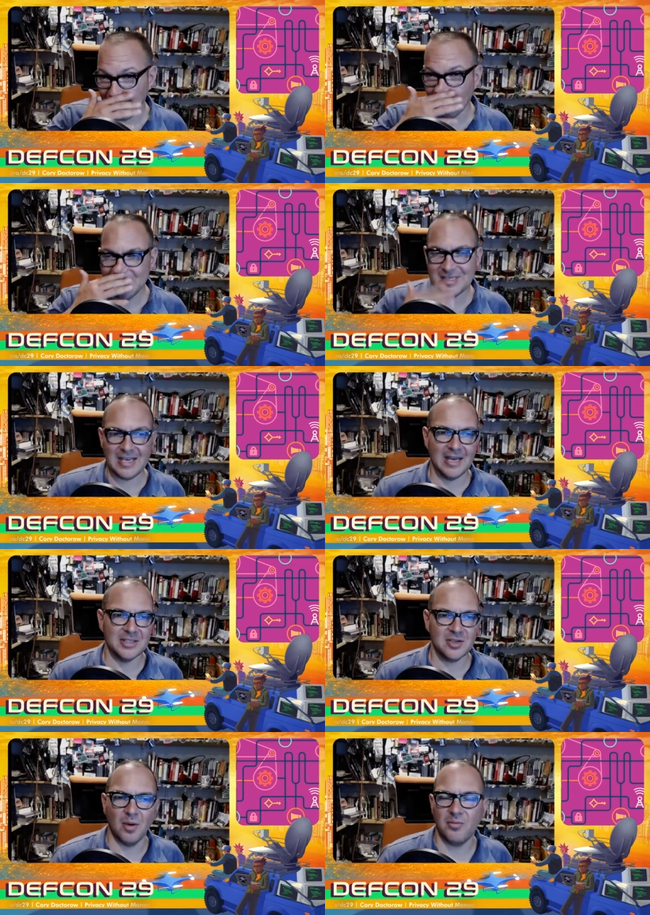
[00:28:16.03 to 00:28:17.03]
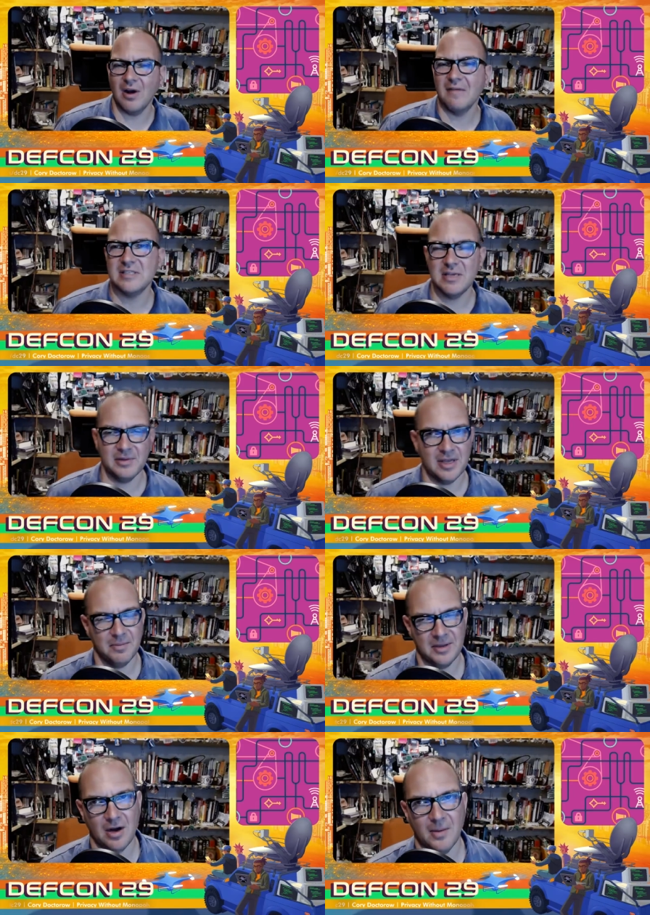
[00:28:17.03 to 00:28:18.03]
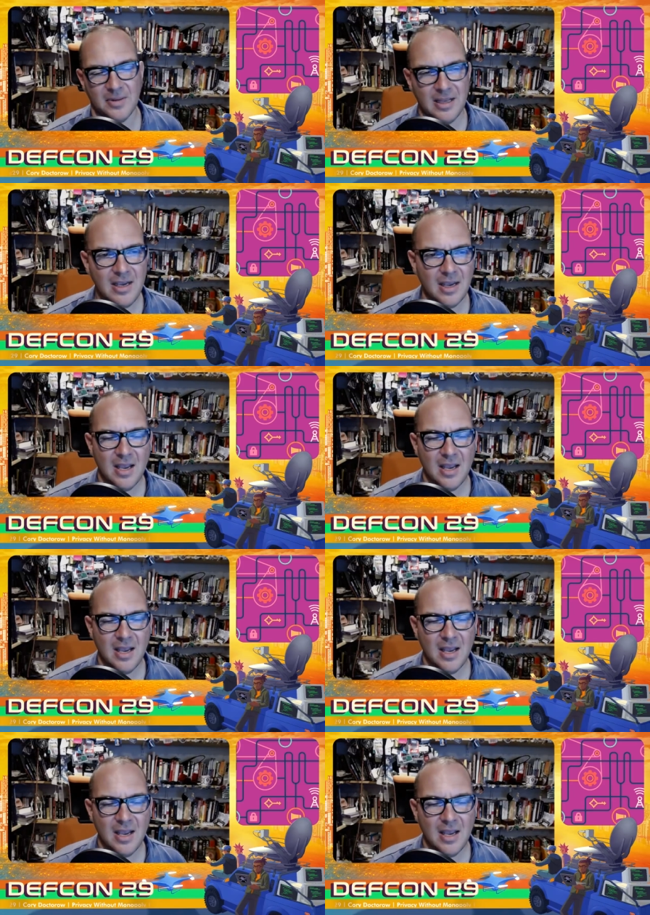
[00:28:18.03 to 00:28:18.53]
Once again, it's called Privacy Without Monopoly,